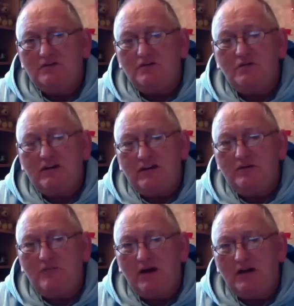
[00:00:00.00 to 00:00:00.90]
to
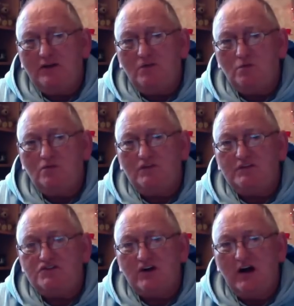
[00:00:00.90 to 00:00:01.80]
heal my inner
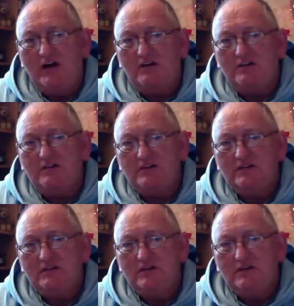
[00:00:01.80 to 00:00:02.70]
wounded child
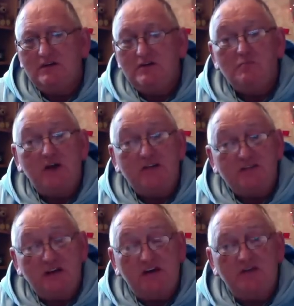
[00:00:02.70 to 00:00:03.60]
by
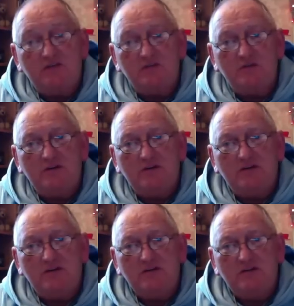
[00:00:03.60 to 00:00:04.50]
saying to
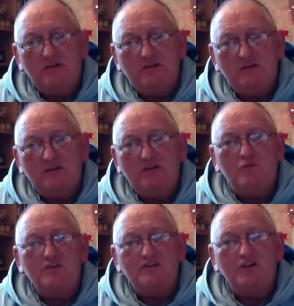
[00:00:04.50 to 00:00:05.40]
it,
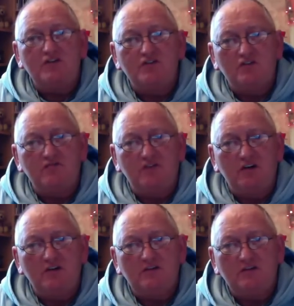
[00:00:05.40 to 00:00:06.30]
it was not your fault,